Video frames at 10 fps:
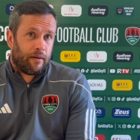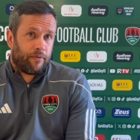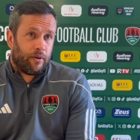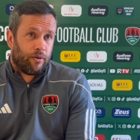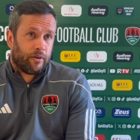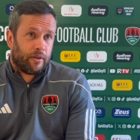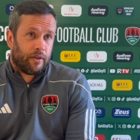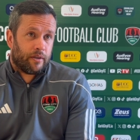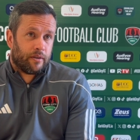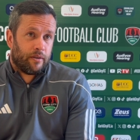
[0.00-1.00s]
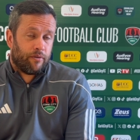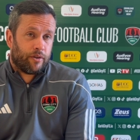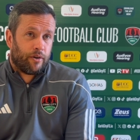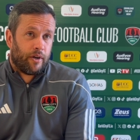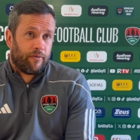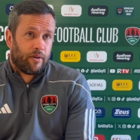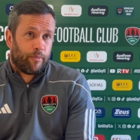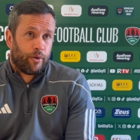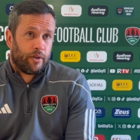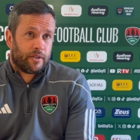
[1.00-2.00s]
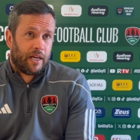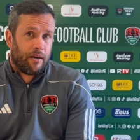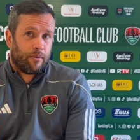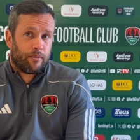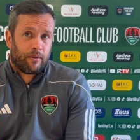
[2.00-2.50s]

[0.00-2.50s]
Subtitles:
if you look at the return even on points now,